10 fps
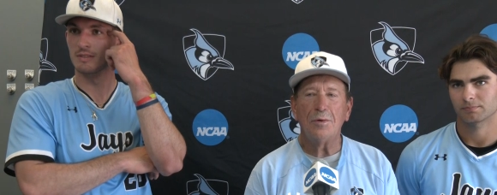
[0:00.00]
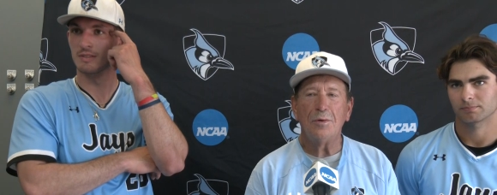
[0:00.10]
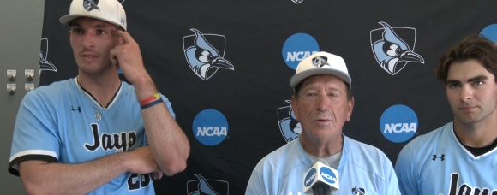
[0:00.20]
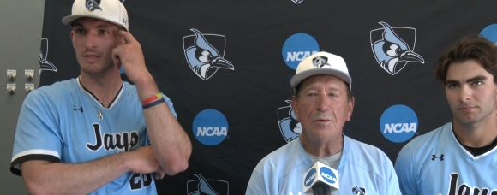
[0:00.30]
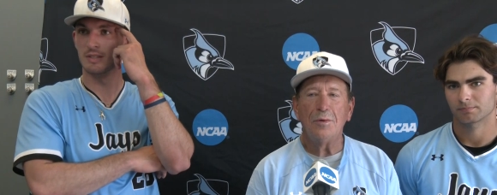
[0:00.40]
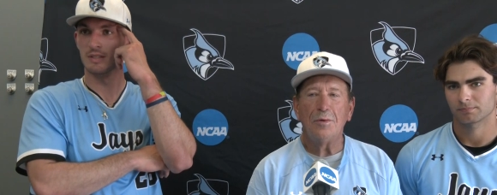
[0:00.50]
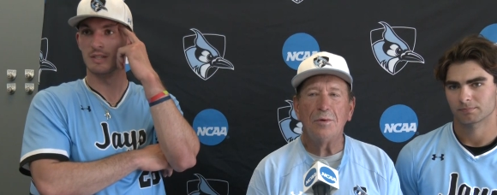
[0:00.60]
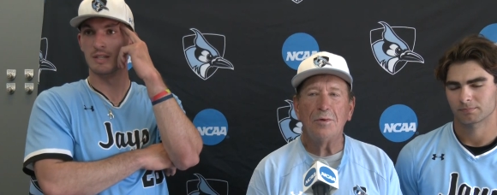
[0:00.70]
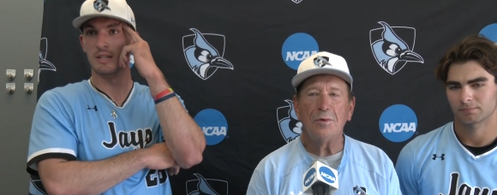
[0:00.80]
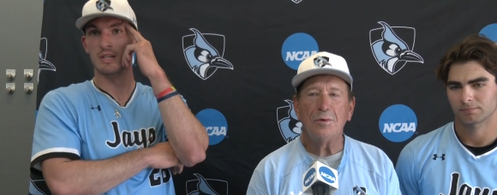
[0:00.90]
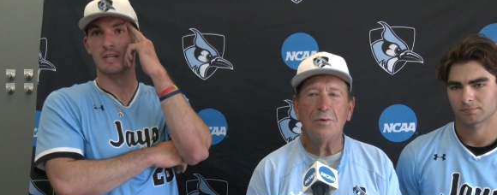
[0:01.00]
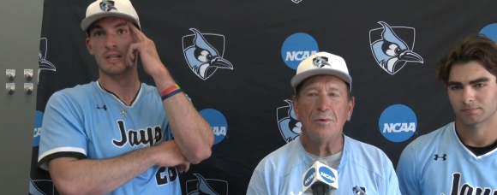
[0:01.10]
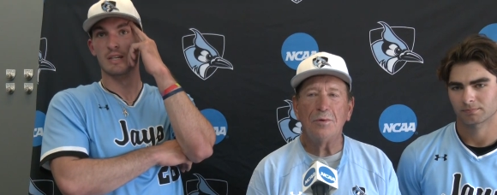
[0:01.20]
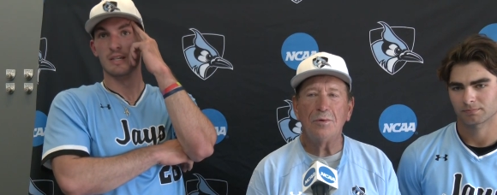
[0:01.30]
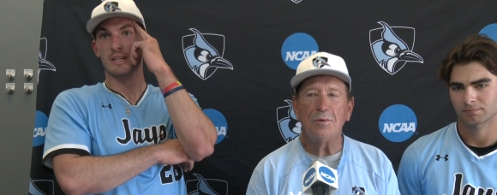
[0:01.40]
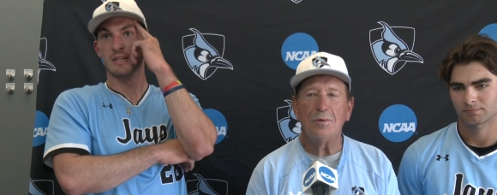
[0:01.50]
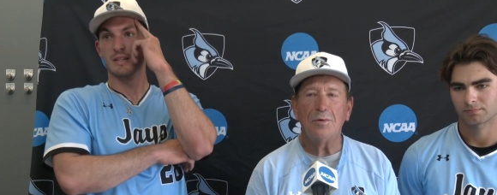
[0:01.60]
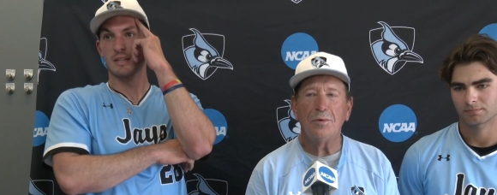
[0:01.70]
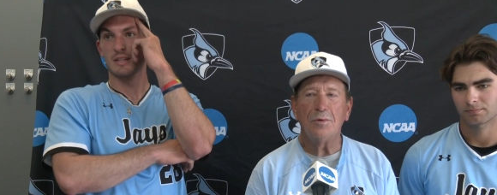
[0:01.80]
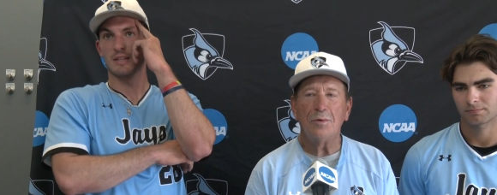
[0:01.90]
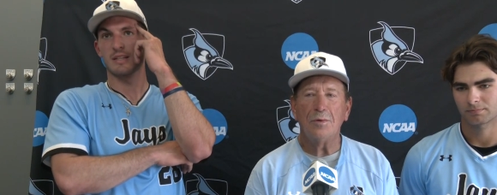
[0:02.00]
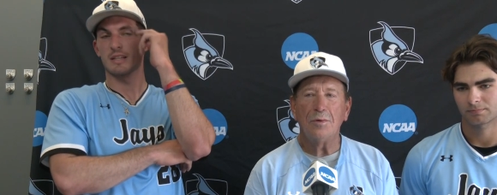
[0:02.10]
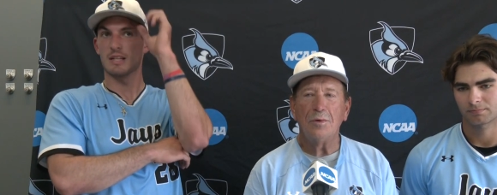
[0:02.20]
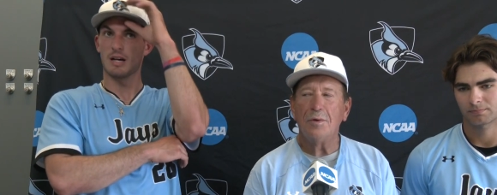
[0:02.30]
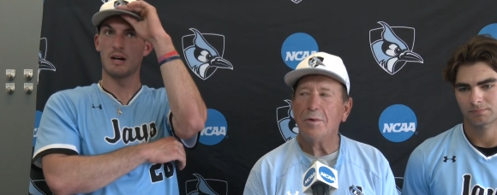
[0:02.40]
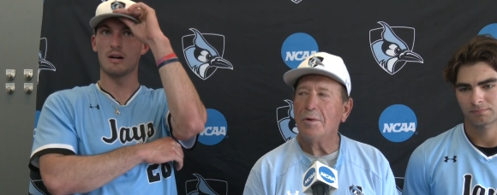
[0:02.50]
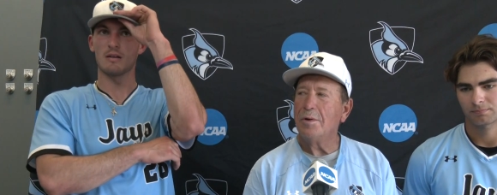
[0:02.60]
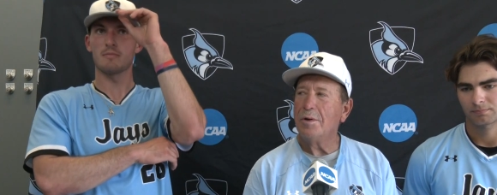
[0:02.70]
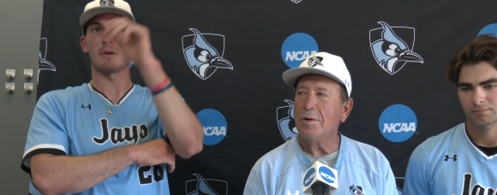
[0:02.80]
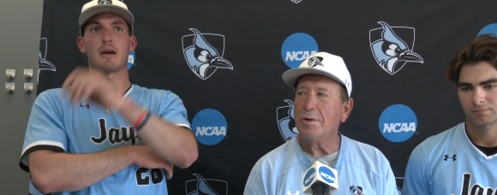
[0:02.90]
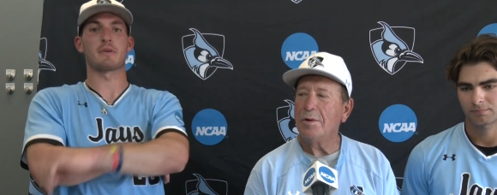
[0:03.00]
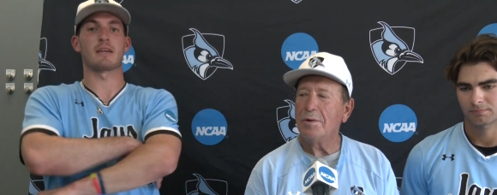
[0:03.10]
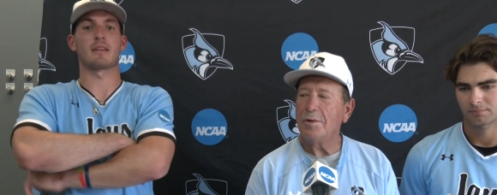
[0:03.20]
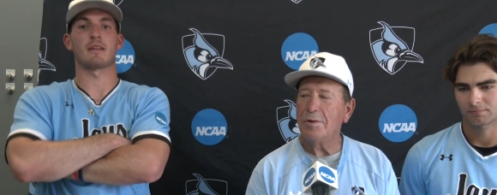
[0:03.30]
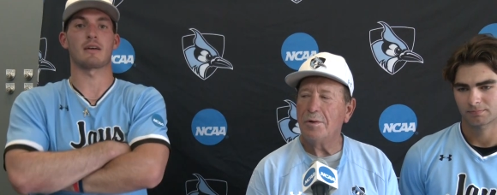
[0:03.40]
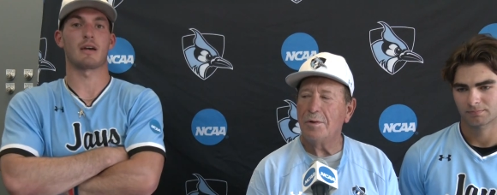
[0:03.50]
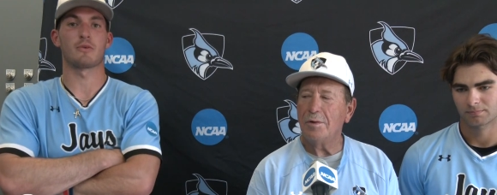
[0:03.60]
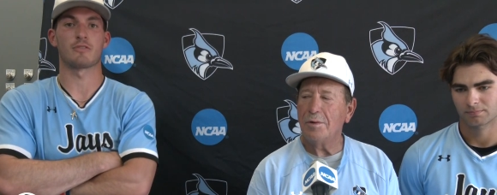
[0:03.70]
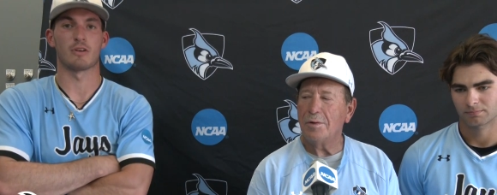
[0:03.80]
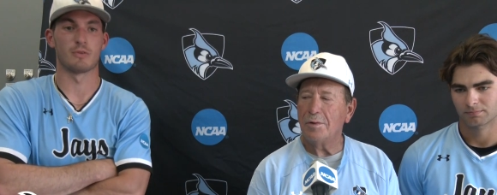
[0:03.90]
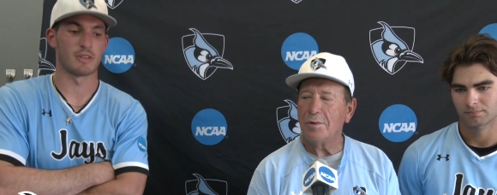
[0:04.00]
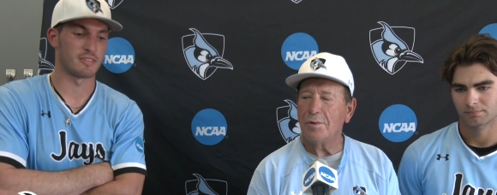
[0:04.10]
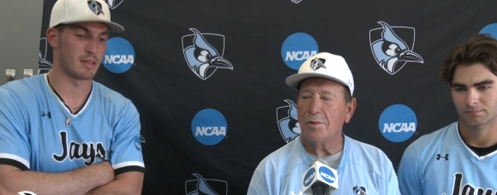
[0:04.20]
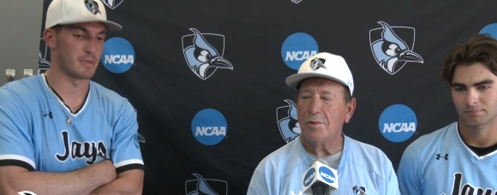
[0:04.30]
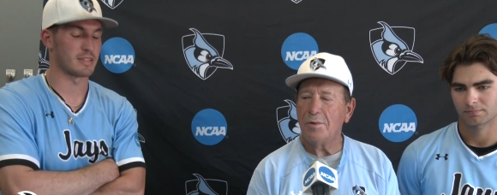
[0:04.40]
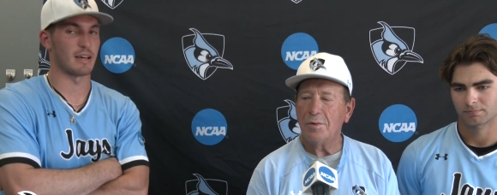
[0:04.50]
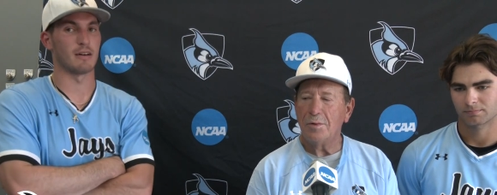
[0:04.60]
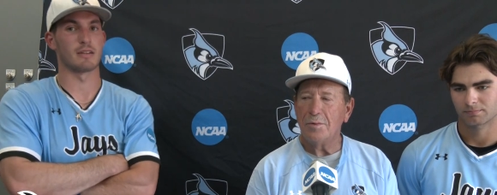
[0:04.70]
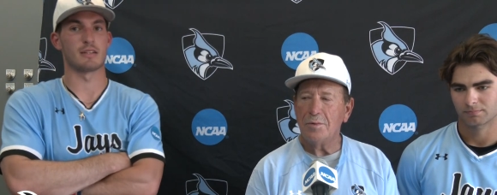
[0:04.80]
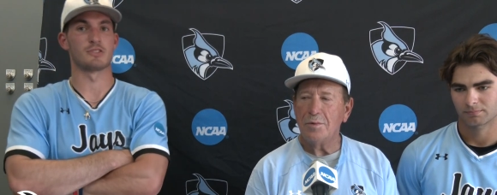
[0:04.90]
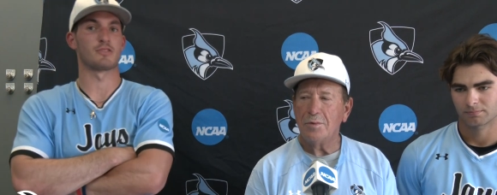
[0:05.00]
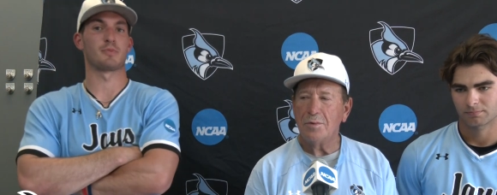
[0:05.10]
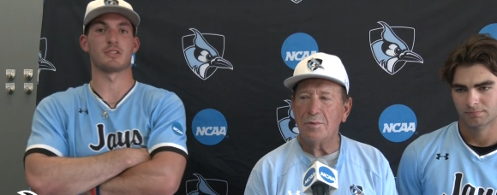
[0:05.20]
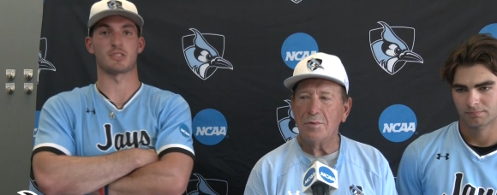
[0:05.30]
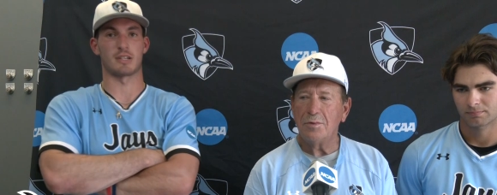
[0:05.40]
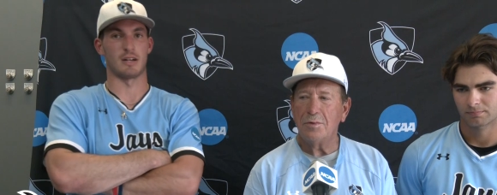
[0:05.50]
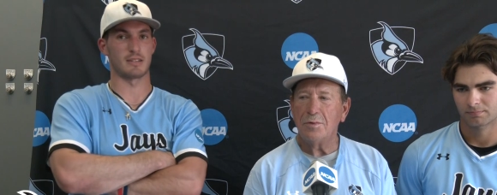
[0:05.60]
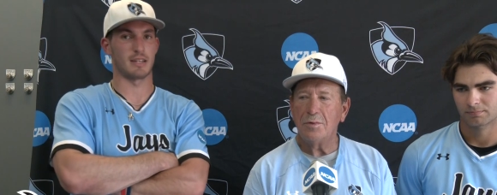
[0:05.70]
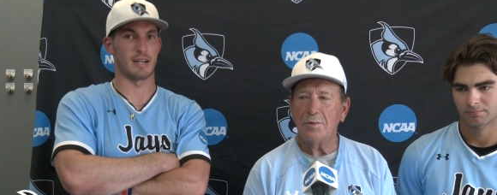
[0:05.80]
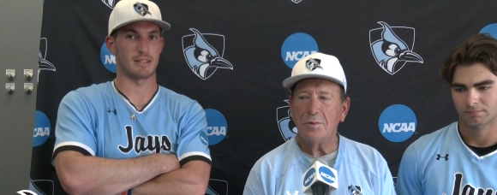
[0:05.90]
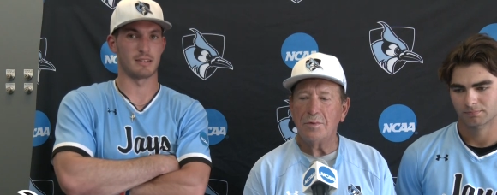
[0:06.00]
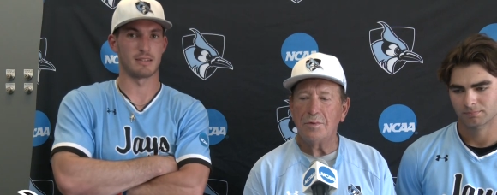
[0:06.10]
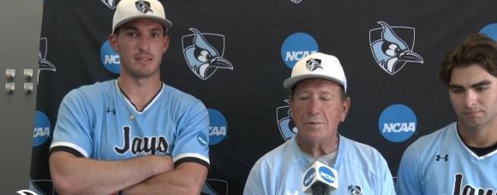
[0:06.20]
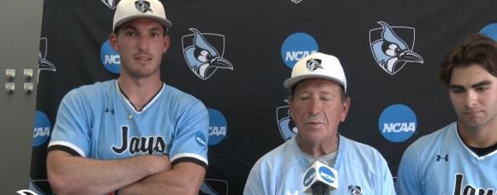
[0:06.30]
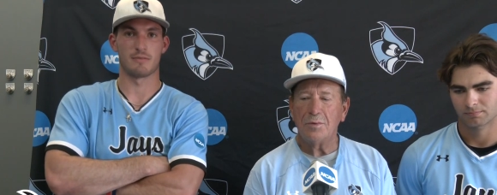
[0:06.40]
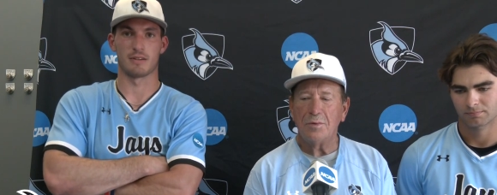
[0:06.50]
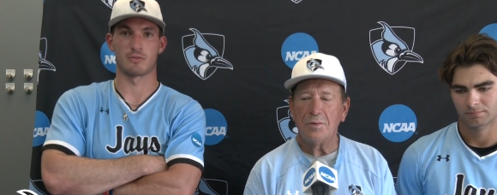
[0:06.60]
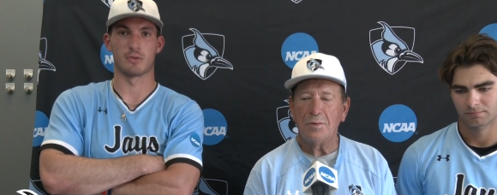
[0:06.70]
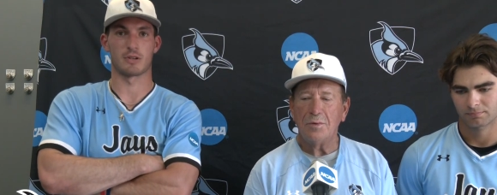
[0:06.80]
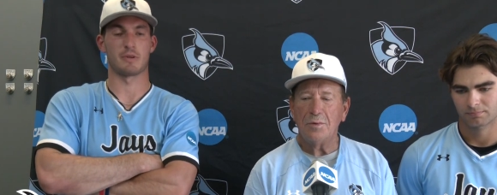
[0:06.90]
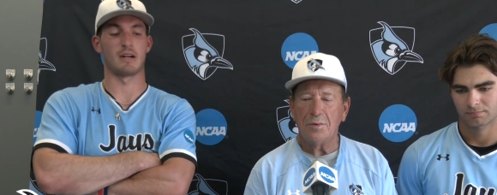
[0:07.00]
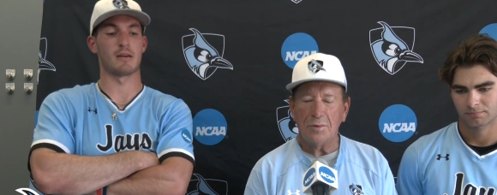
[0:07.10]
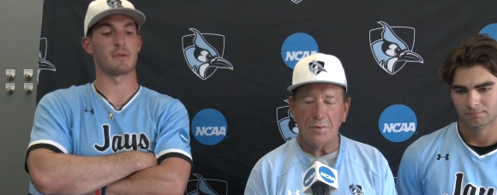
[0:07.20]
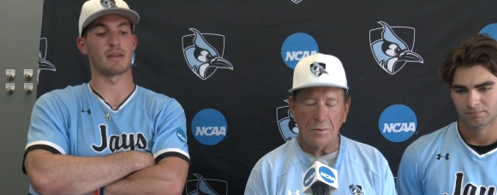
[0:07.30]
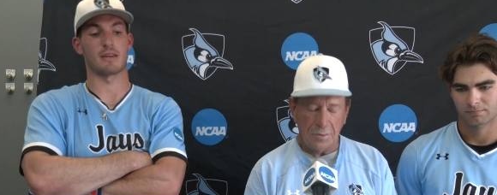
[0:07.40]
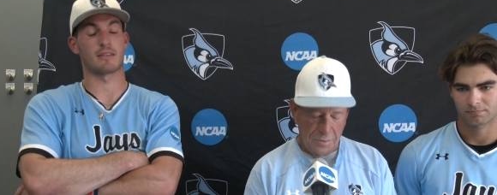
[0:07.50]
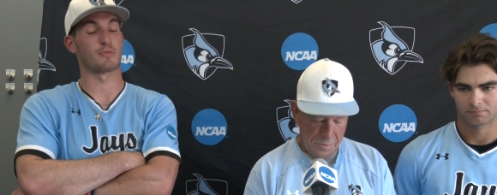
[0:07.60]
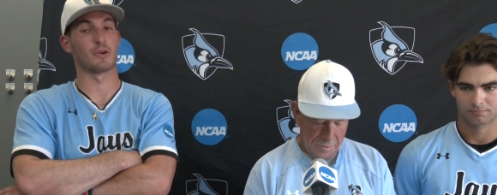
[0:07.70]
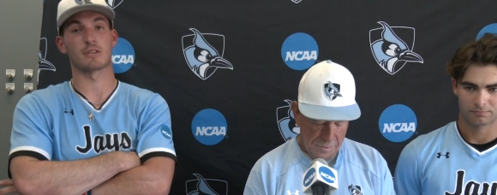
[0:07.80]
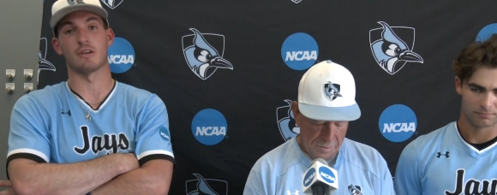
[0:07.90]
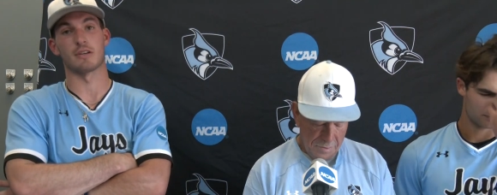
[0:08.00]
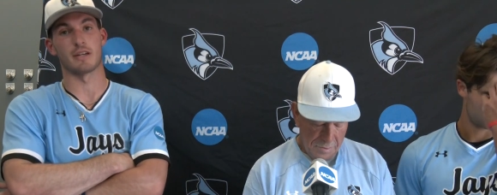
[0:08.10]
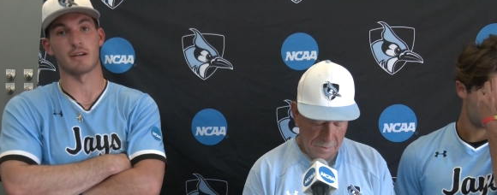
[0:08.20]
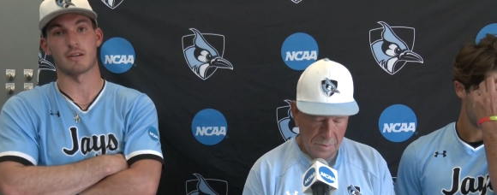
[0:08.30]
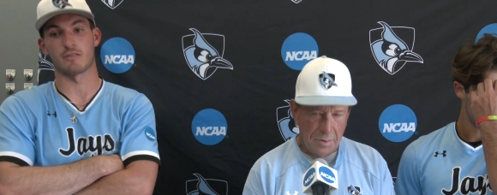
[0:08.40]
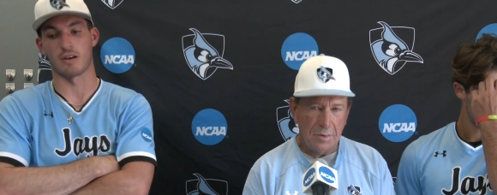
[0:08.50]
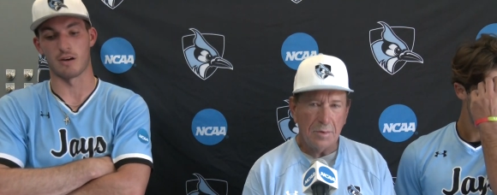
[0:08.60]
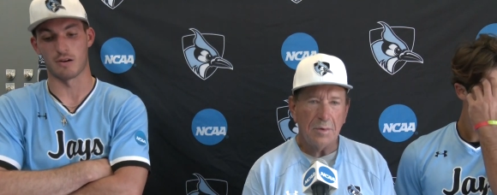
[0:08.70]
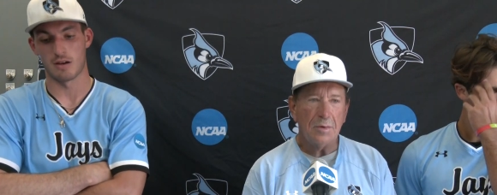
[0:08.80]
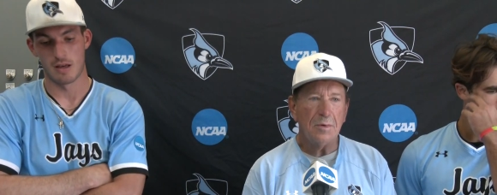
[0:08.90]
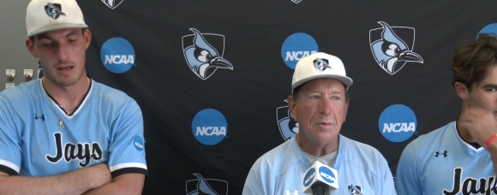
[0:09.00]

Speaker 1: between that start and this start, even though they were both complete games? Um, I mean, I always go in with the same mentality, just pitch the contact and let the defense work behind me. It's worked all year, so